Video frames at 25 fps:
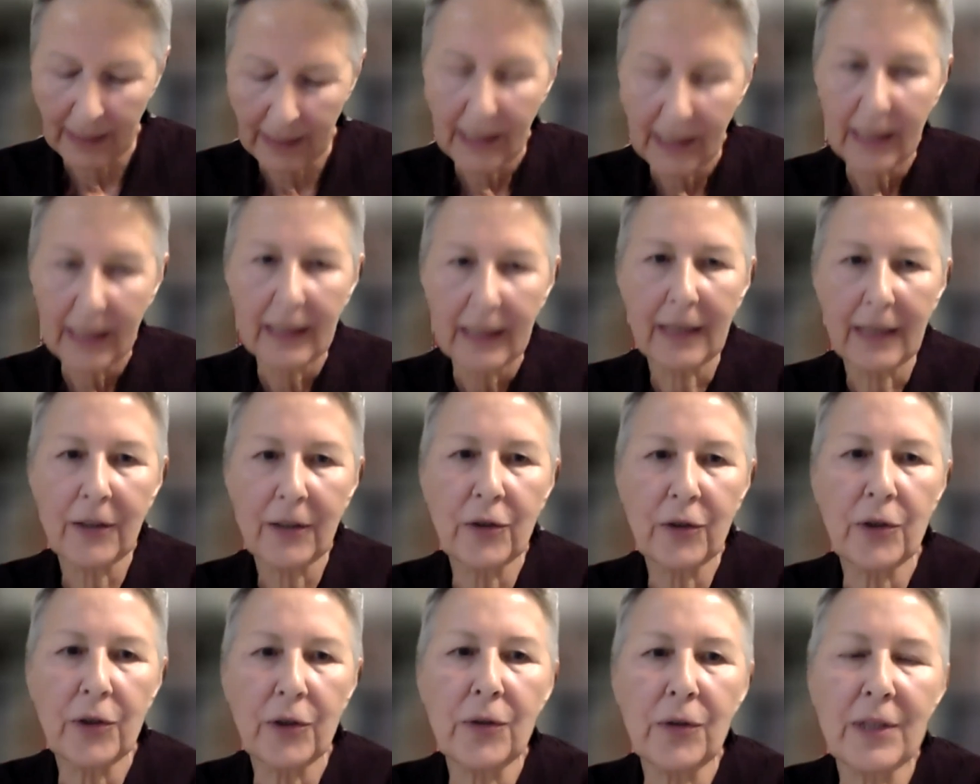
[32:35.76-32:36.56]

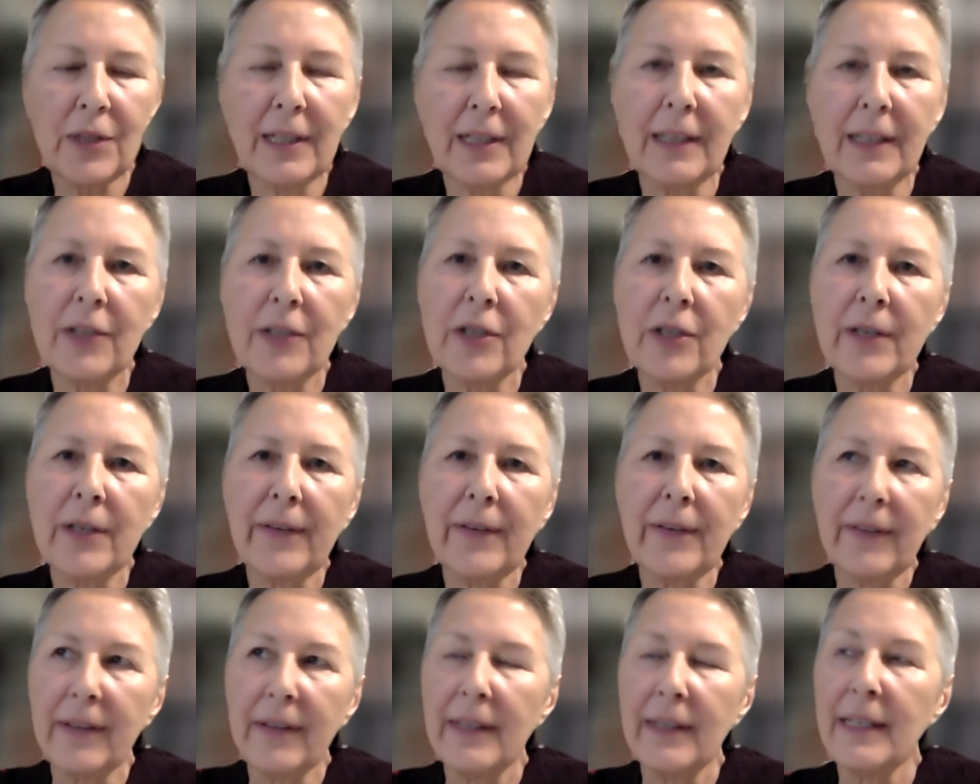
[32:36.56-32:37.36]
And due
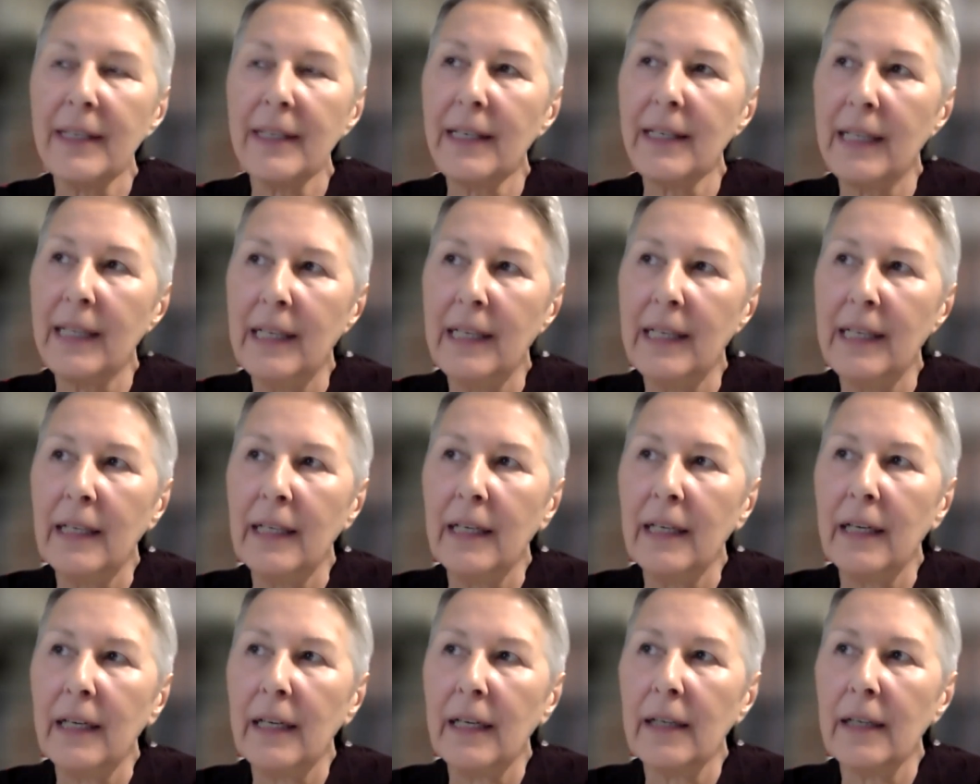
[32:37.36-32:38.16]
diligence, I think,
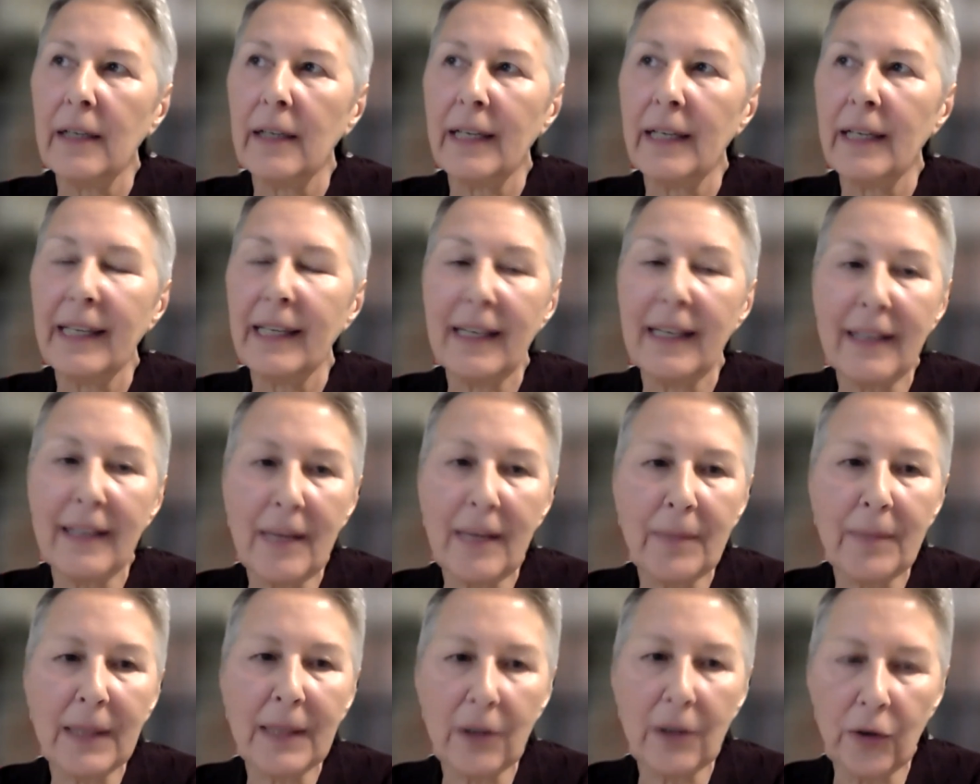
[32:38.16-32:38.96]
again,
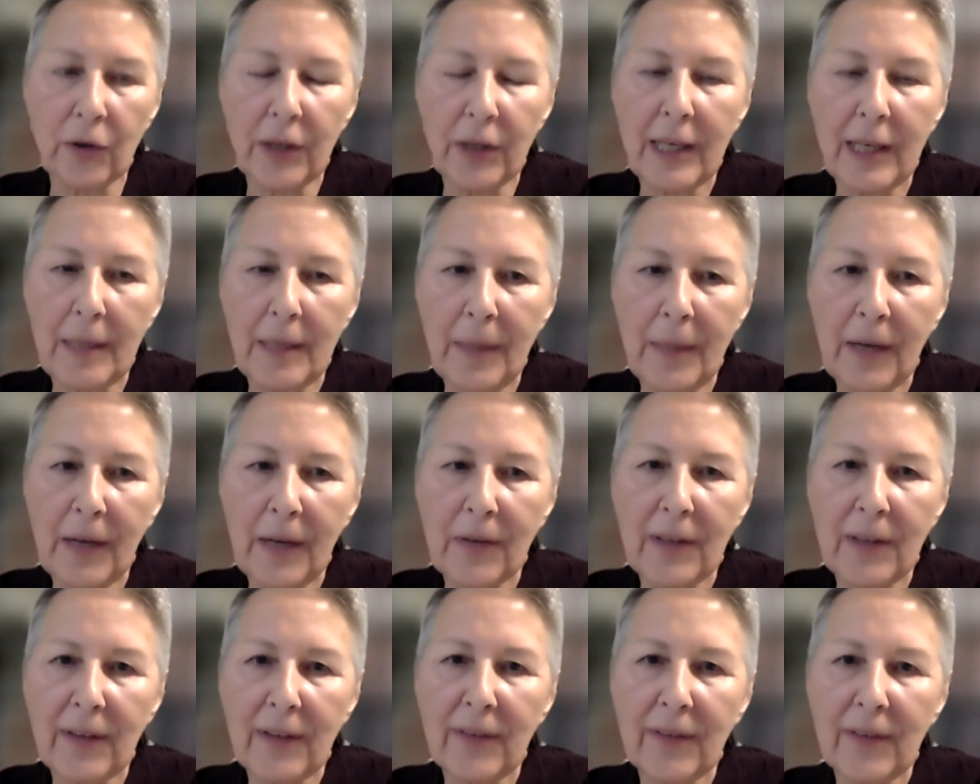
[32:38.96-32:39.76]
they've been learning
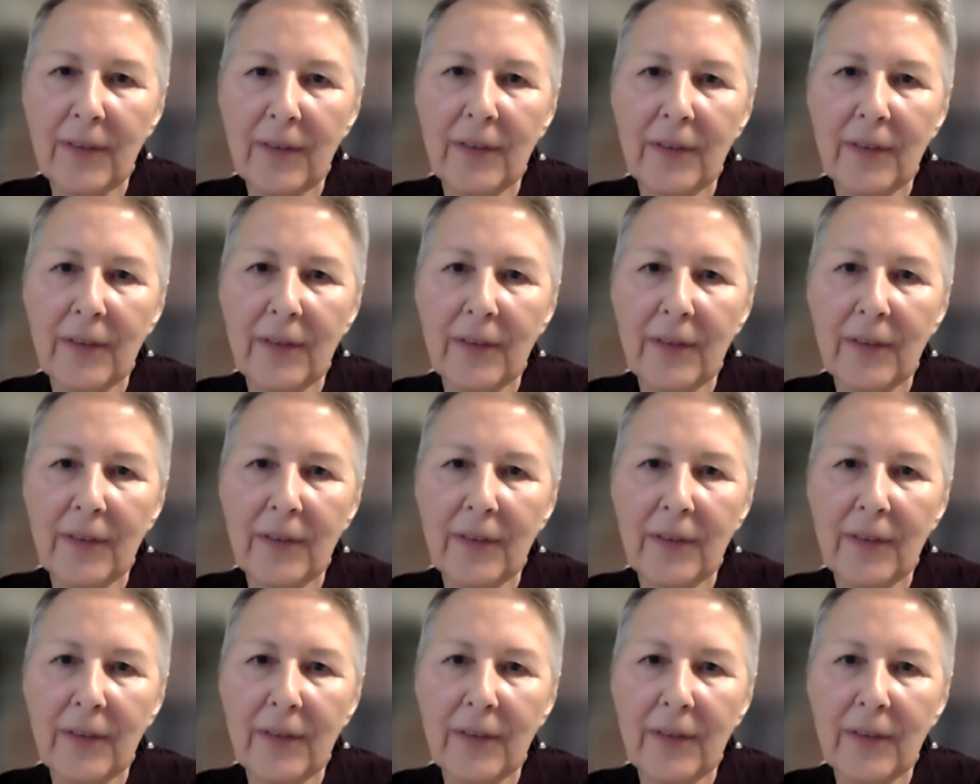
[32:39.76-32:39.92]
about this.